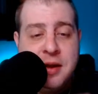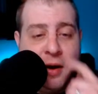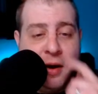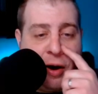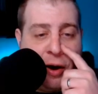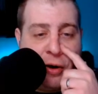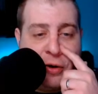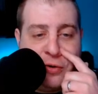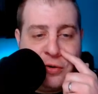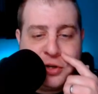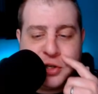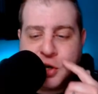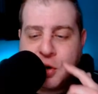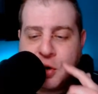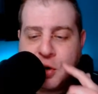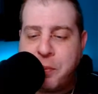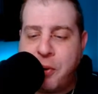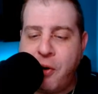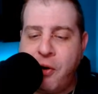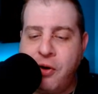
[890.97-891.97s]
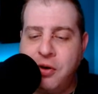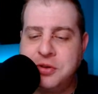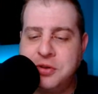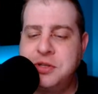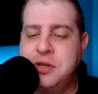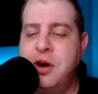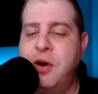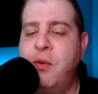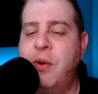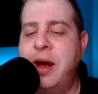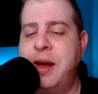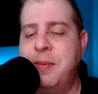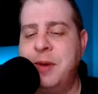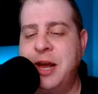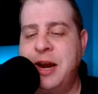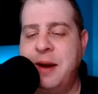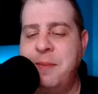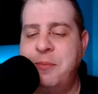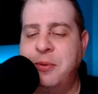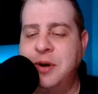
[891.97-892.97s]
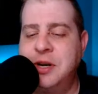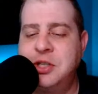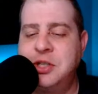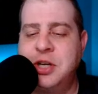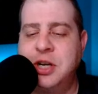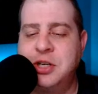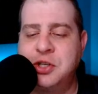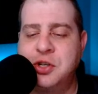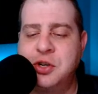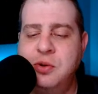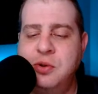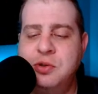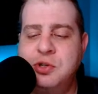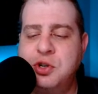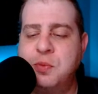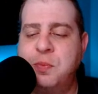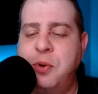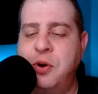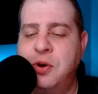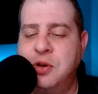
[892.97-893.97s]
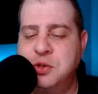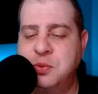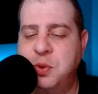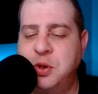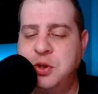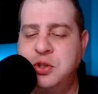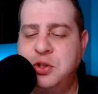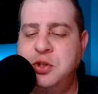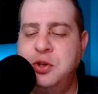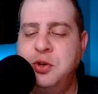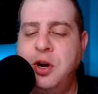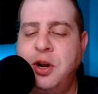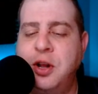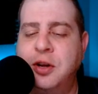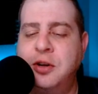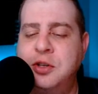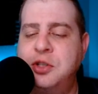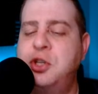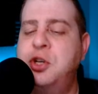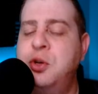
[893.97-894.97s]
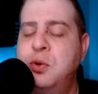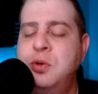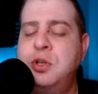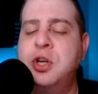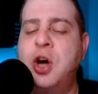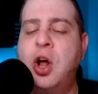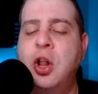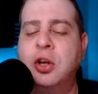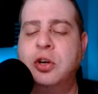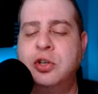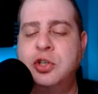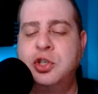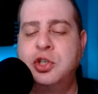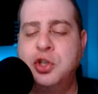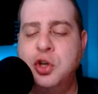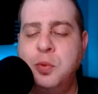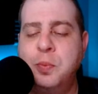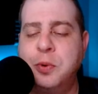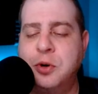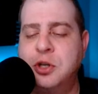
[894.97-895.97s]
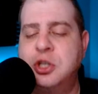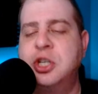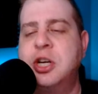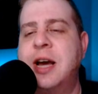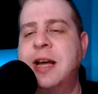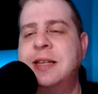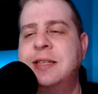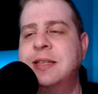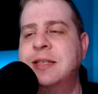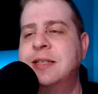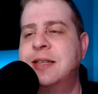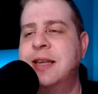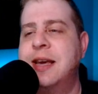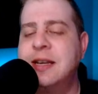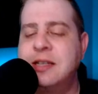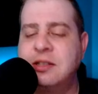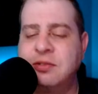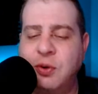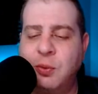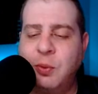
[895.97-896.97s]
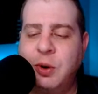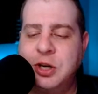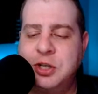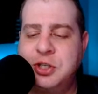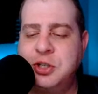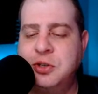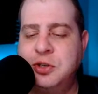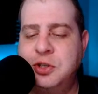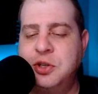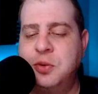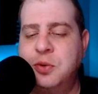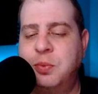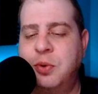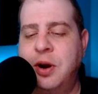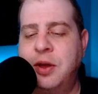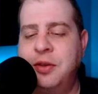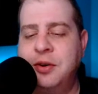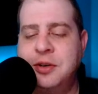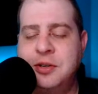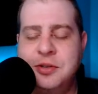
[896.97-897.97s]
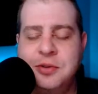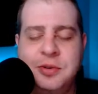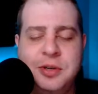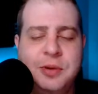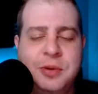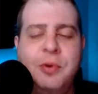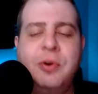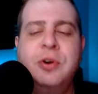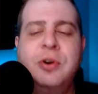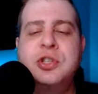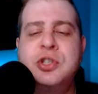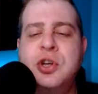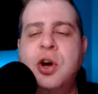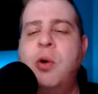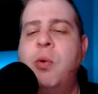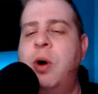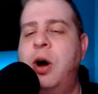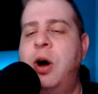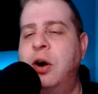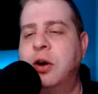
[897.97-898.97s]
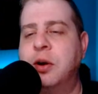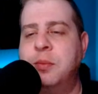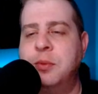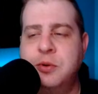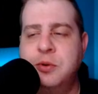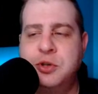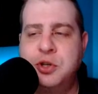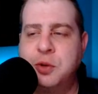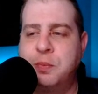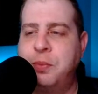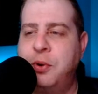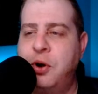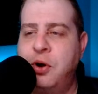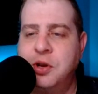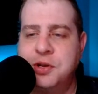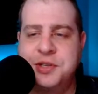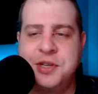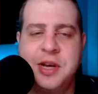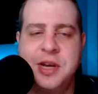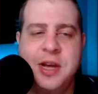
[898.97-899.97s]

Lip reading: Oh, who's your polls? No way, man. I appreciate you. Who's your polls with a $2 super chat says, thanks for what you do, brother. Dude, you are so welcome. Who's your polls?